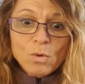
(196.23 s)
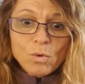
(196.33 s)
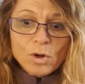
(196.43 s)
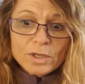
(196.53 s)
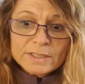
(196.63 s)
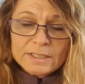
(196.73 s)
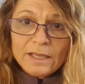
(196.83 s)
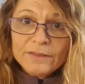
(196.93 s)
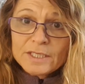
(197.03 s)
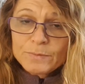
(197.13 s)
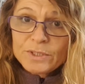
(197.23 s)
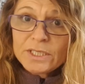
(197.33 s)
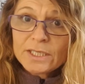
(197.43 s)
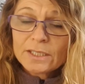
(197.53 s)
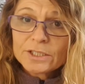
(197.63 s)
was that this
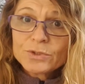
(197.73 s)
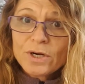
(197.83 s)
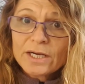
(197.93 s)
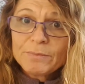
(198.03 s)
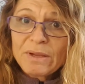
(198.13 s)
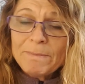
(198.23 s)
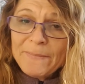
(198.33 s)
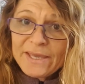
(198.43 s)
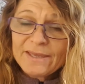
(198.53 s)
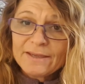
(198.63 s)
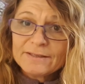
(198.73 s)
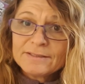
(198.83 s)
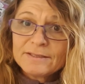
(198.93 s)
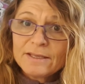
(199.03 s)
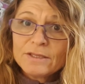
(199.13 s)
particular drug had been
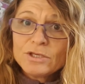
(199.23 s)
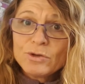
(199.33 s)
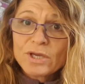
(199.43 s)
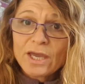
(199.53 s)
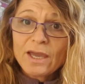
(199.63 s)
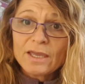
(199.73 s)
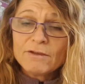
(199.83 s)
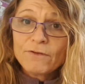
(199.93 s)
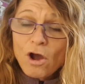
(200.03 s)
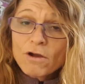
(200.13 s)
banned in the UK for